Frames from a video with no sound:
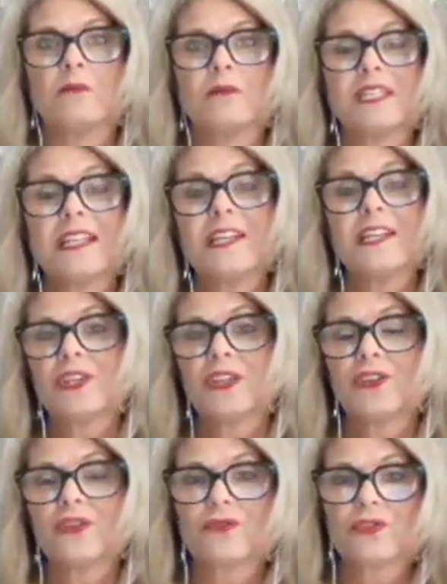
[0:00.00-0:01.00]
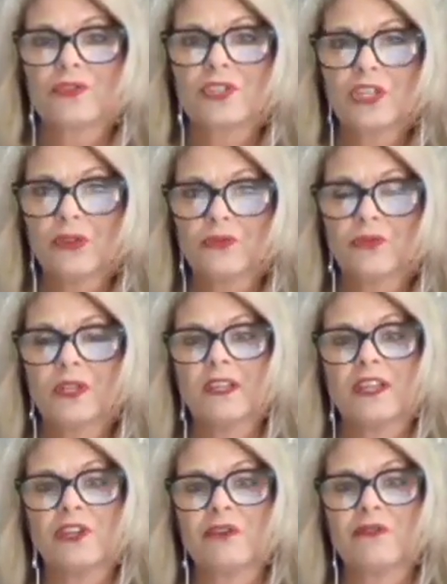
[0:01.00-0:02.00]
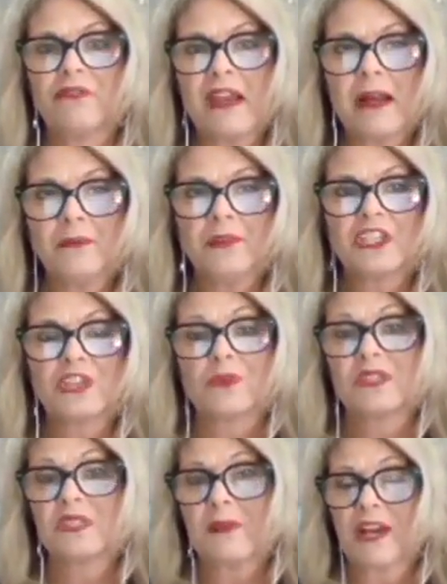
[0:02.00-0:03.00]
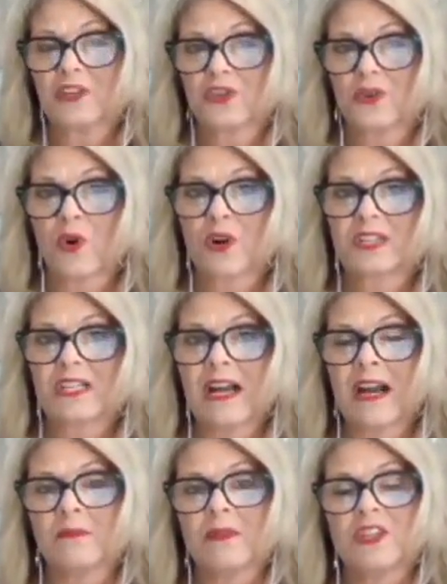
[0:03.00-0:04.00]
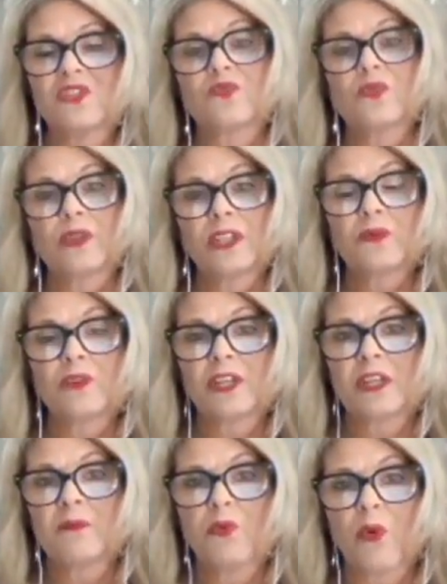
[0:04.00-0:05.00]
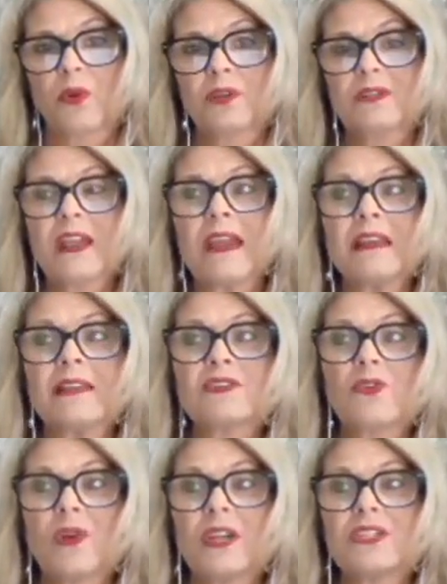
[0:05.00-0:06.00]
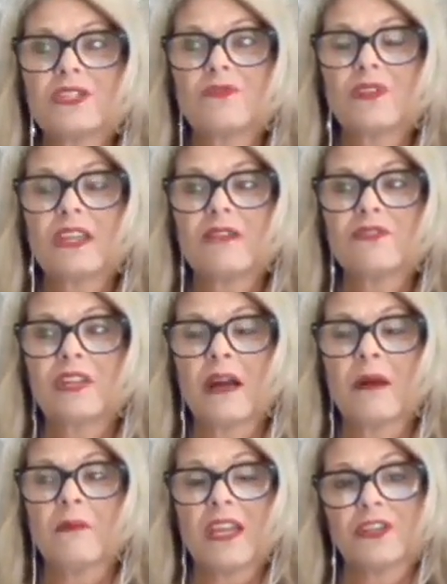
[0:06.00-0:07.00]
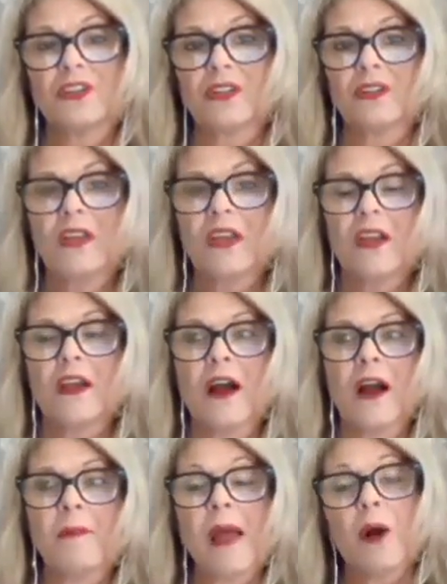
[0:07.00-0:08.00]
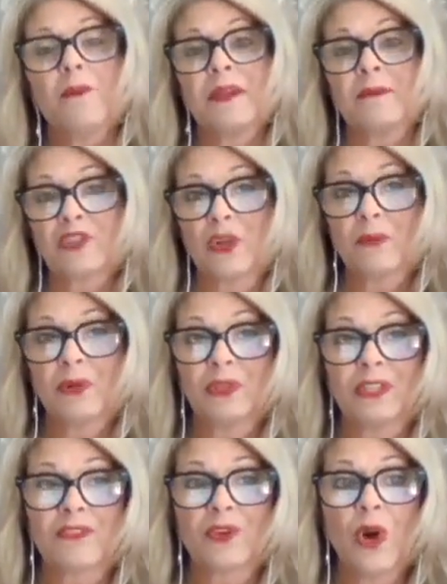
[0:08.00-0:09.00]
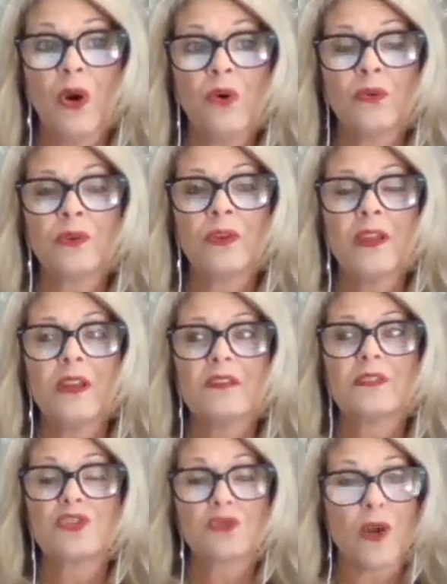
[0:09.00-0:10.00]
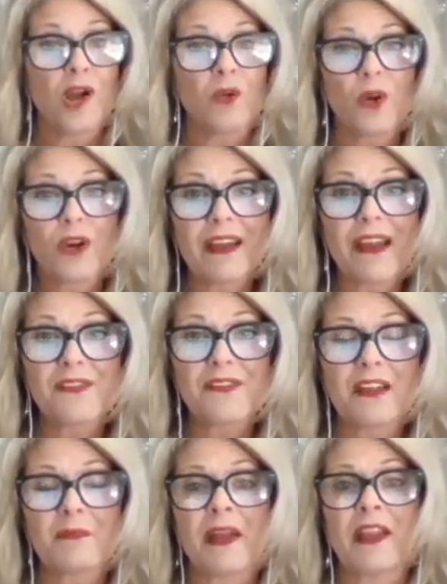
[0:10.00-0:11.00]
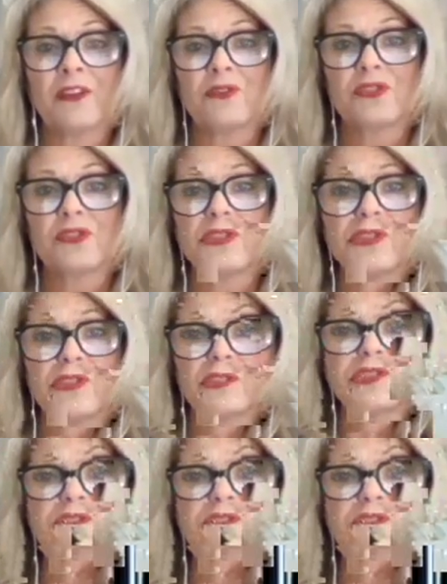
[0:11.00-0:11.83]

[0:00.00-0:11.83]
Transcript: Teaching your children and your family to respect your work time is really, really important, and is going to give them a good, help them start building their own strong work ethic by understanding that